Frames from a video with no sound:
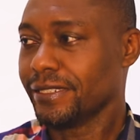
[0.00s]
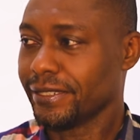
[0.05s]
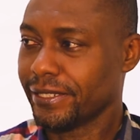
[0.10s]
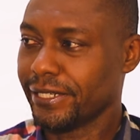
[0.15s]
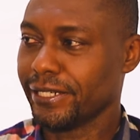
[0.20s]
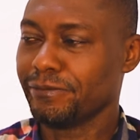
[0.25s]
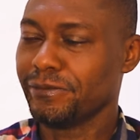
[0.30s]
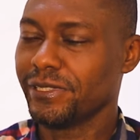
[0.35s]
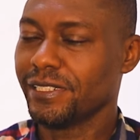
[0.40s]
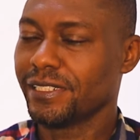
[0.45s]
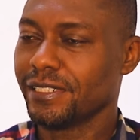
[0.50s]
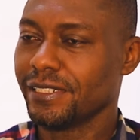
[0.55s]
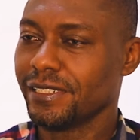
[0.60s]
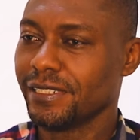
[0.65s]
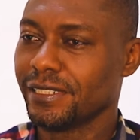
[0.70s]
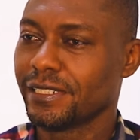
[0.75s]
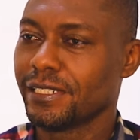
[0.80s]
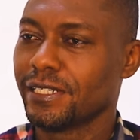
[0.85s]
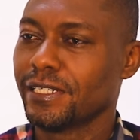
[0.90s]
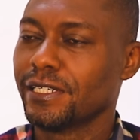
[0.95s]
In Kebbi
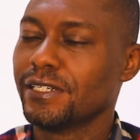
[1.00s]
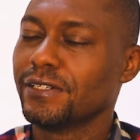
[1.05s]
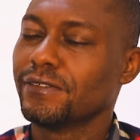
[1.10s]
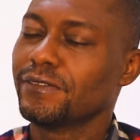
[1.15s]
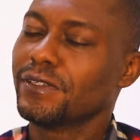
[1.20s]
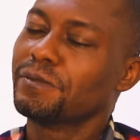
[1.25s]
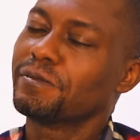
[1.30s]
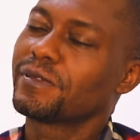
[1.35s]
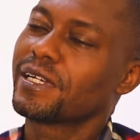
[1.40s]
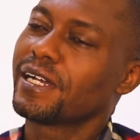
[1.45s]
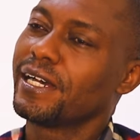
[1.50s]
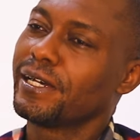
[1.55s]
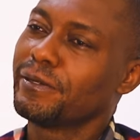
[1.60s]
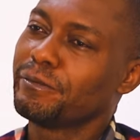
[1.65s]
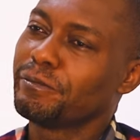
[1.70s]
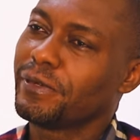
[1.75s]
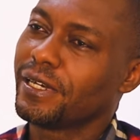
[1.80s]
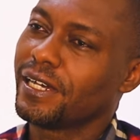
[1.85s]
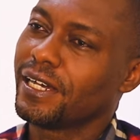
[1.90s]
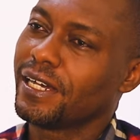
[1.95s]
State. From
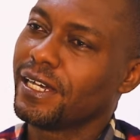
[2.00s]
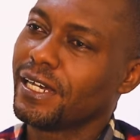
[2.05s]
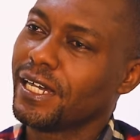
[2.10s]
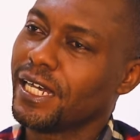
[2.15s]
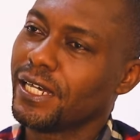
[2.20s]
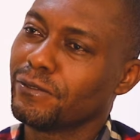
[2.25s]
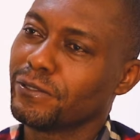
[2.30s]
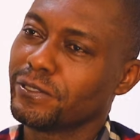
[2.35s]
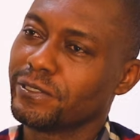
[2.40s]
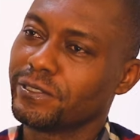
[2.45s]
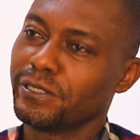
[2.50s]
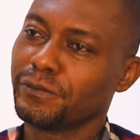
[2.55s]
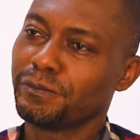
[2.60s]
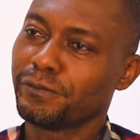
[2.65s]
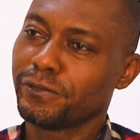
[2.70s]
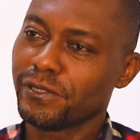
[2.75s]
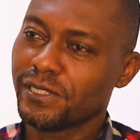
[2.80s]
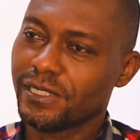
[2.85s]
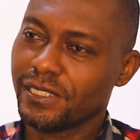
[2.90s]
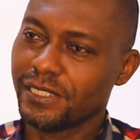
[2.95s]
Kamba, I was
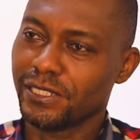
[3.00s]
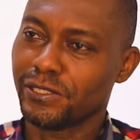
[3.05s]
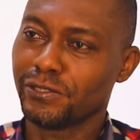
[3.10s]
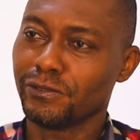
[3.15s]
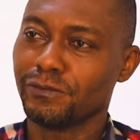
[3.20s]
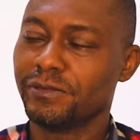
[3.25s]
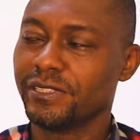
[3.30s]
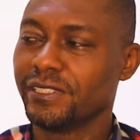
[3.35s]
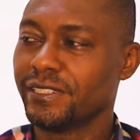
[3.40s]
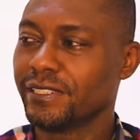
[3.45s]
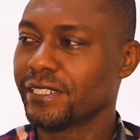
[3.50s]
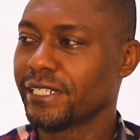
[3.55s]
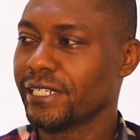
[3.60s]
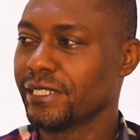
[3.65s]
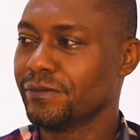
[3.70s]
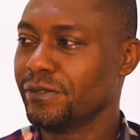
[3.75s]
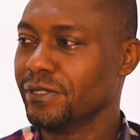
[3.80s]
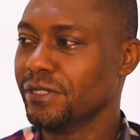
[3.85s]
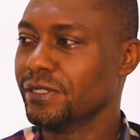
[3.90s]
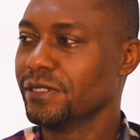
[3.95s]
reposted to Benin
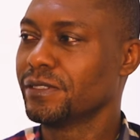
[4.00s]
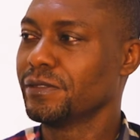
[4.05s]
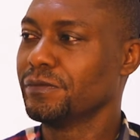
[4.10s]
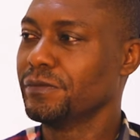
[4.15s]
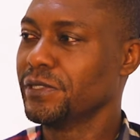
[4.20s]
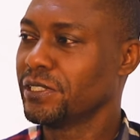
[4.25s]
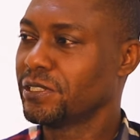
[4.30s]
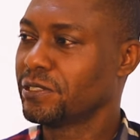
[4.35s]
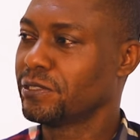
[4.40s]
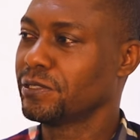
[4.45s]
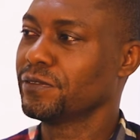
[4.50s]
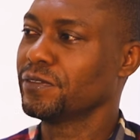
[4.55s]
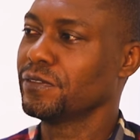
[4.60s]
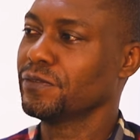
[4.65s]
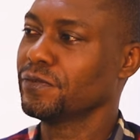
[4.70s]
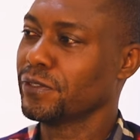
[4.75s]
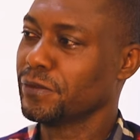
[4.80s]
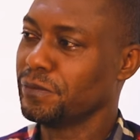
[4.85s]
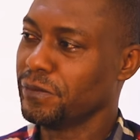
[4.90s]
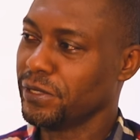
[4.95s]
Kebbi, Minister of
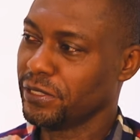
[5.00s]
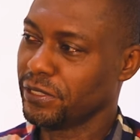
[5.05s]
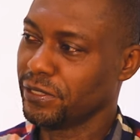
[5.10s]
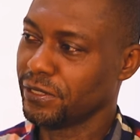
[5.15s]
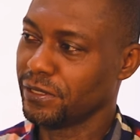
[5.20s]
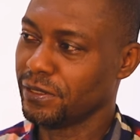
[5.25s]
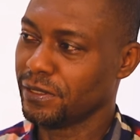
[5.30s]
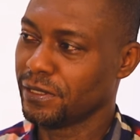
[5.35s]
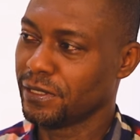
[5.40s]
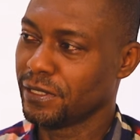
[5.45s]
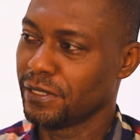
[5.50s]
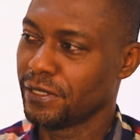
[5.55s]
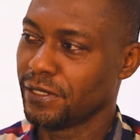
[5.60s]
Information.